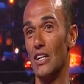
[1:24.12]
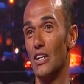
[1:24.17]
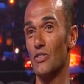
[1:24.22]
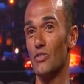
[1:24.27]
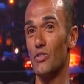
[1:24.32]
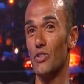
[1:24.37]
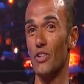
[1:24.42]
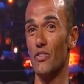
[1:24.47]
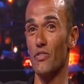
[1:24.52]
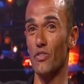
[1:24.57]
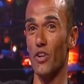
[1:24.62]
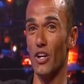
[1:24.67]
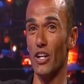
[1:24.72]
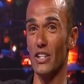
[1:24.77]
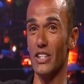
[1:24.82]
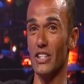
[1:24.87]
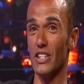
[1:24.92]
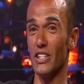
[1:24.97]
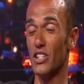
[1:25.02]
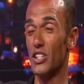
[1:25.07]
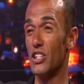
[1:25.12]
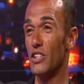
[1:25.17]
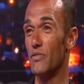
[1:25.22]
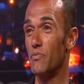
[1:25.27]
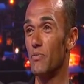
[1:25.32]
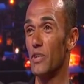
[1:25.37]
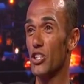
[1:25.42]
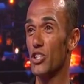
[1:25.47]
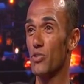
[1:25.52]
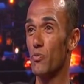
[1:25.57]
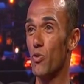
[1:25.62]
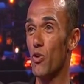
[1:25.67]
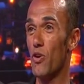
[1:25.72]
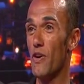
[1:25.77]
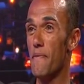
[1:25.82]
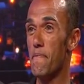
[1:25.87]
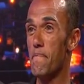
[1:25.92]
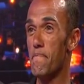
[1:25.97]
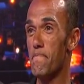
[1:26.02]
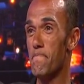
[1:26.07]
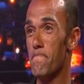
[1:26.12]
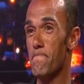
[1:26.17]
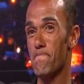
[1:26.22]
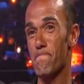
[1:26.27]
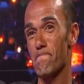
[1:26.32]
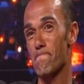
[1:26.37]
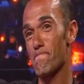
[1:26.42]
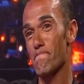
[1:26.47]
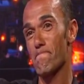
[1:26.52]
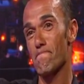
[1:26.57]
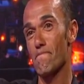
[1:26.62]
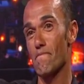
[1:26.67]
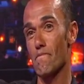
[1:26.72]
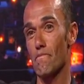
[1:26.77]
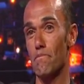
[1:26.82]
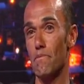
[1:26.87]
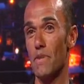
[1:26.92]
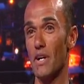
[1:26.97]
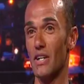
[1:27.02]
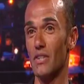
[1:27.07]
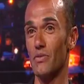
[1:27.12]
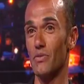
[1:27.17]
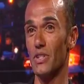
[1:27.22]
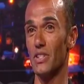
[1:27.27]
Could have gone and achieved much more. But